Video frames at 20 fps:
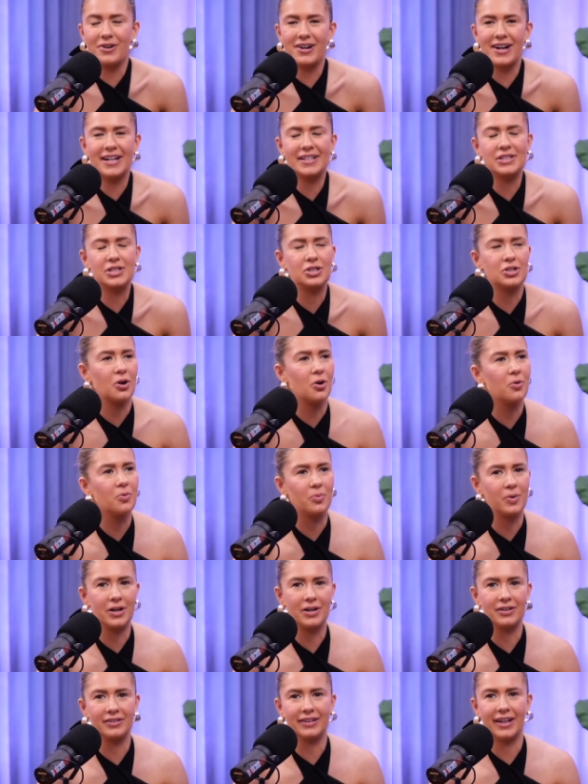It's so
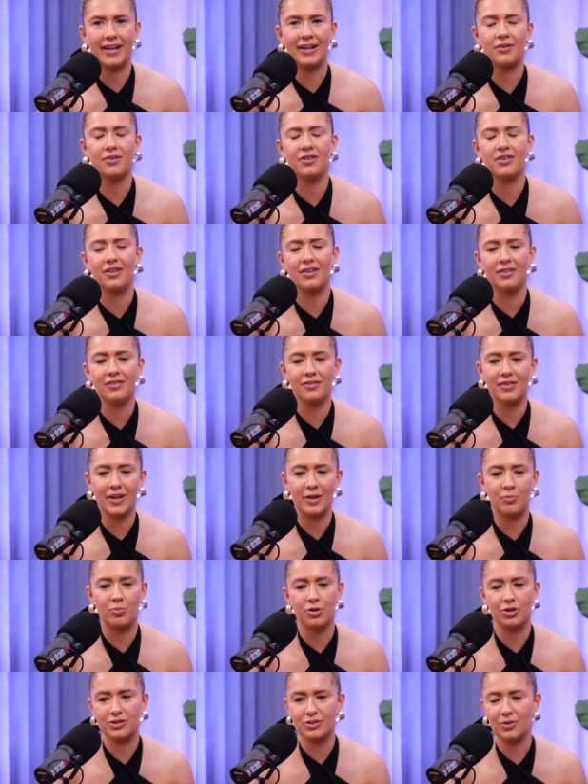weird.
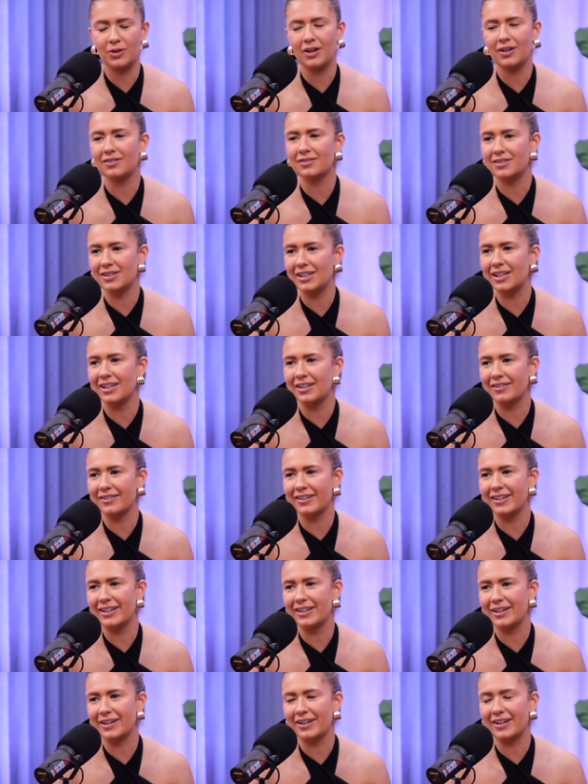Brooke's going to Italy
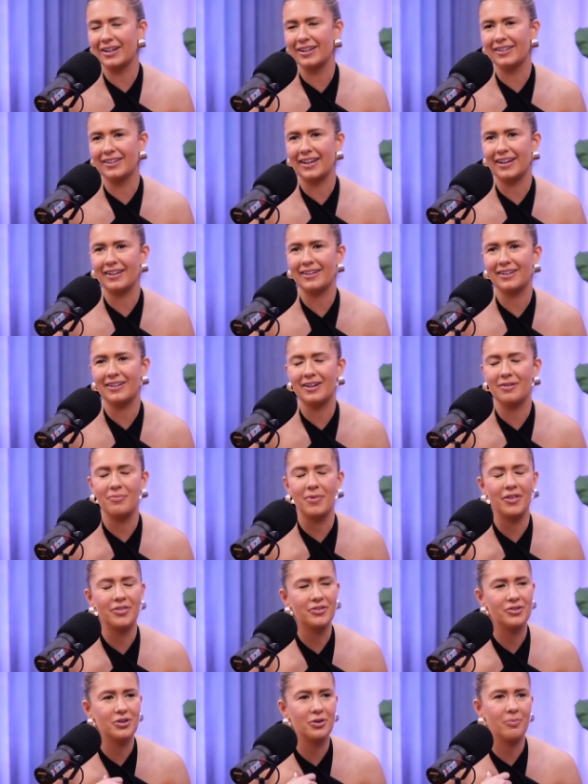in a
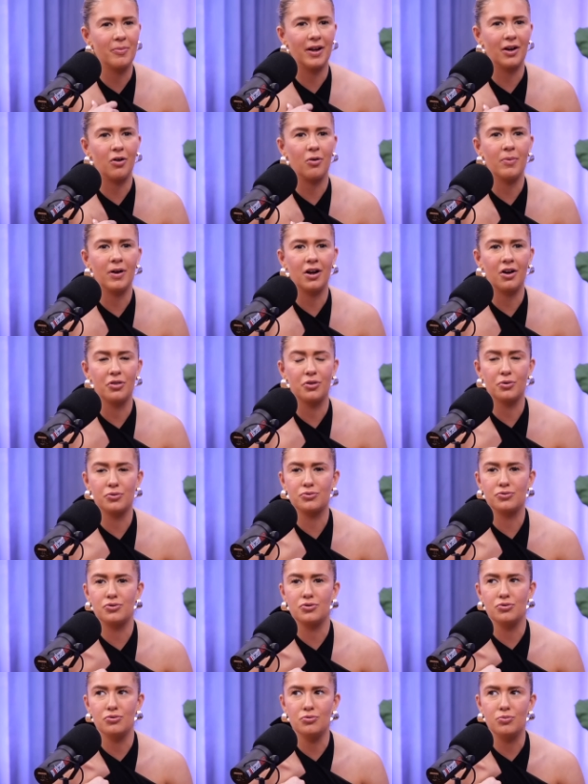month or two. I'm like, oh my god, those
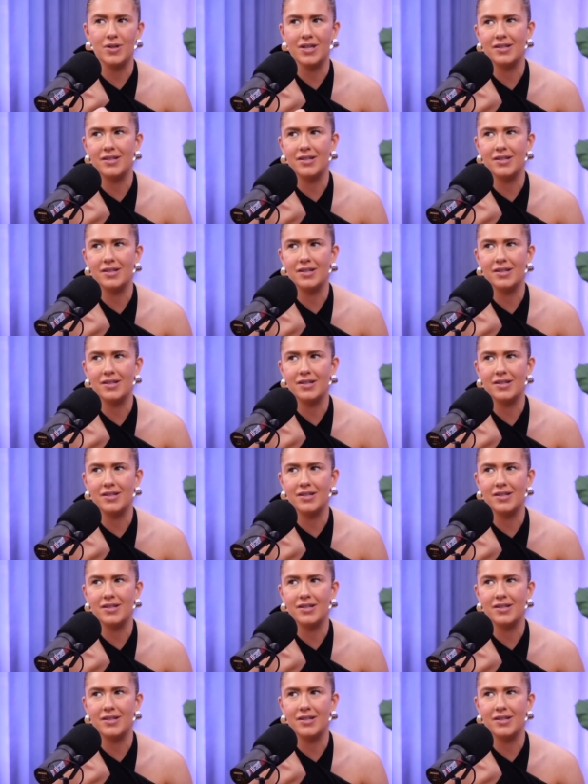2 weeks.